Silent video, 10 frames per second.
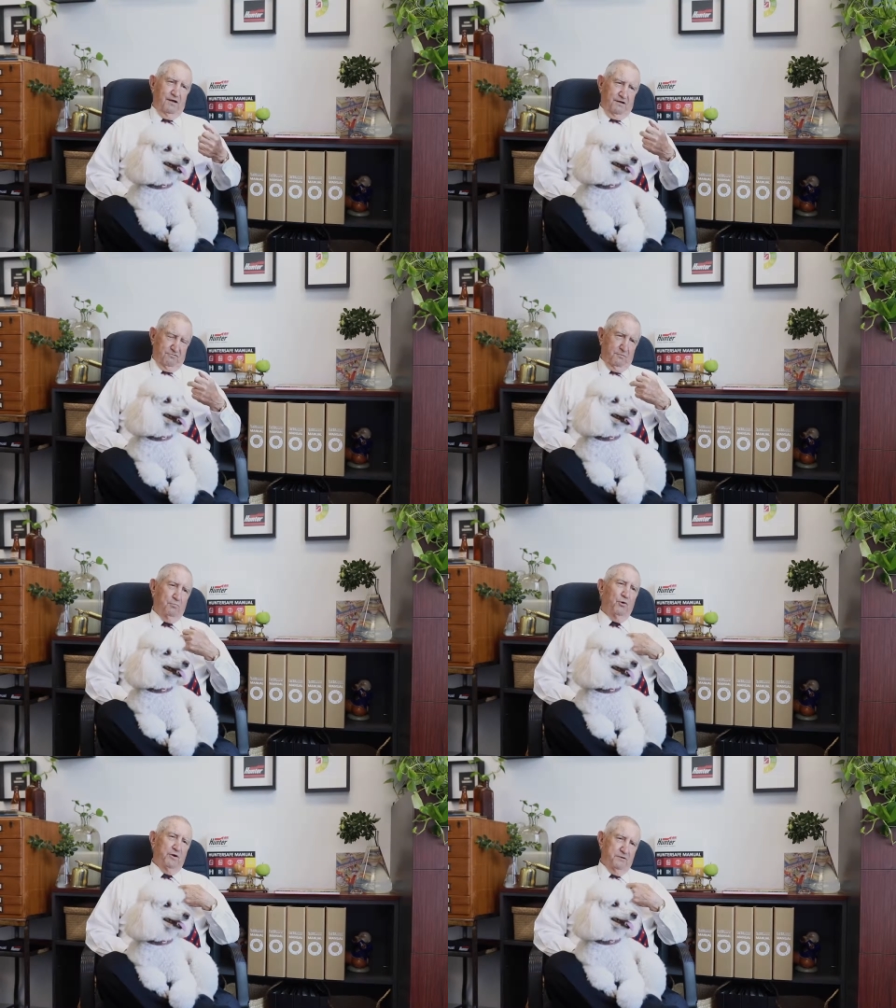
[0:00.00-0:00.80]
as a
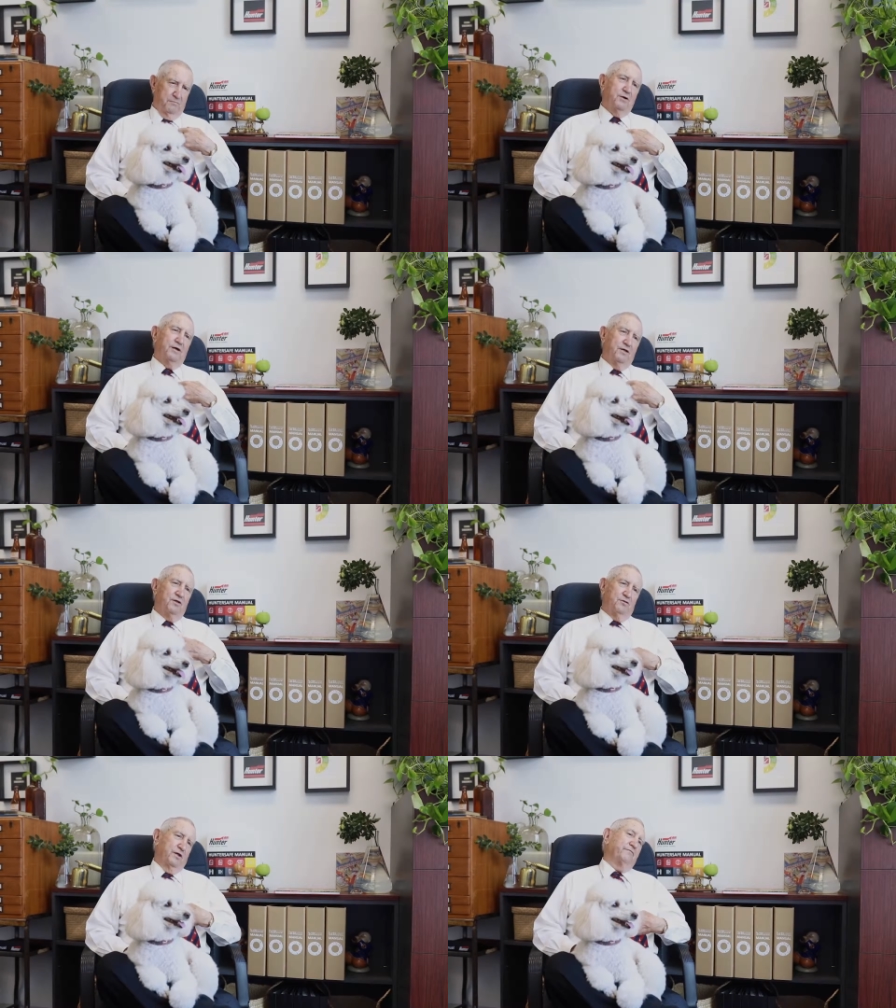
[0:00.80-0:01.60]
boy to me
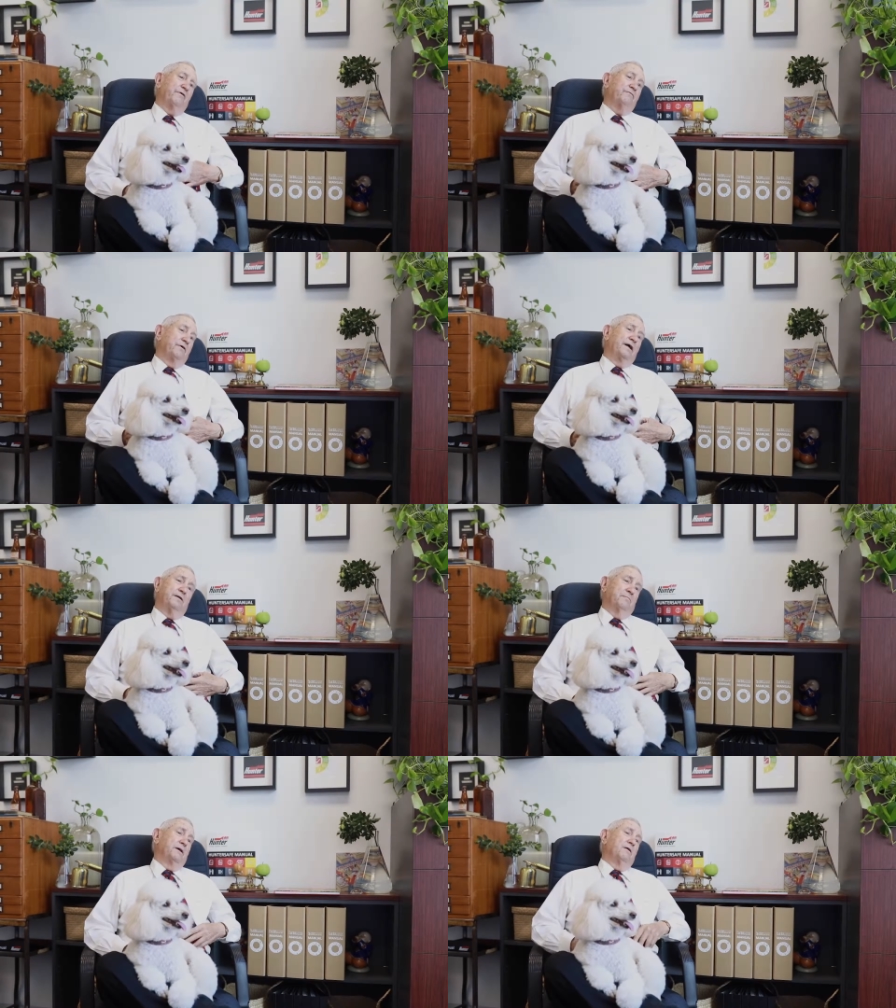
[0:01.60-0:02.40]
that I've ever had
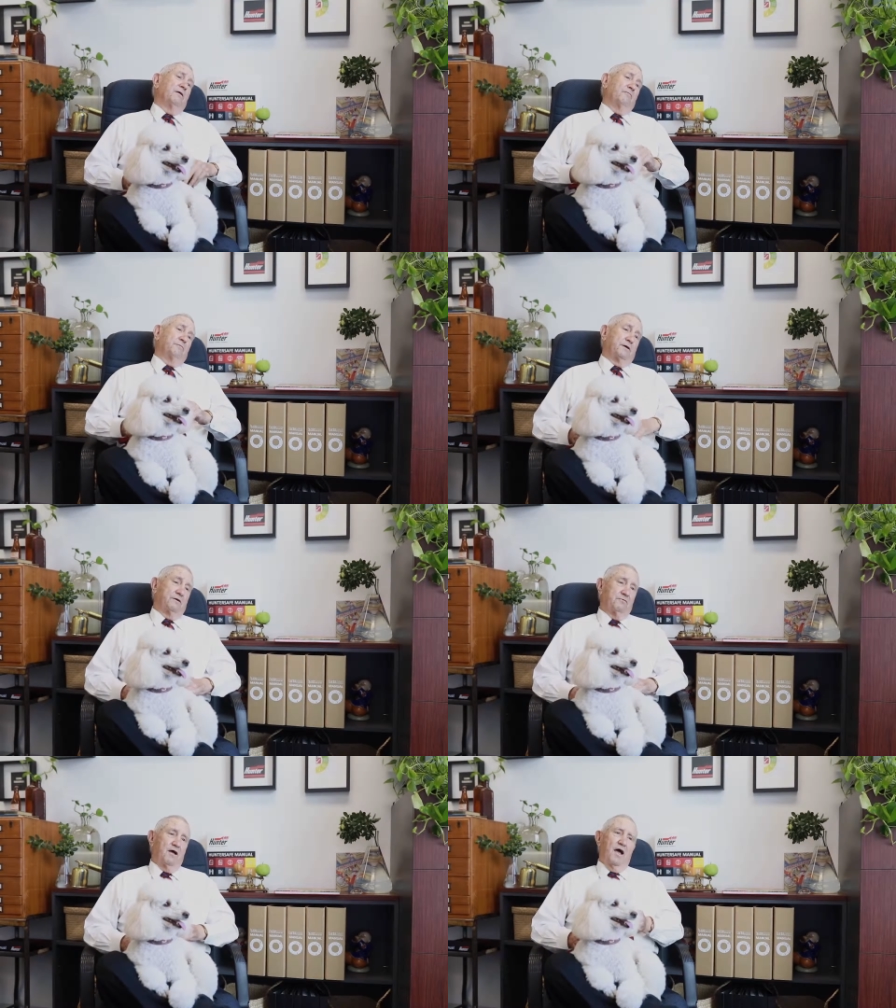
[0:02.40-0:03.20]
in my life because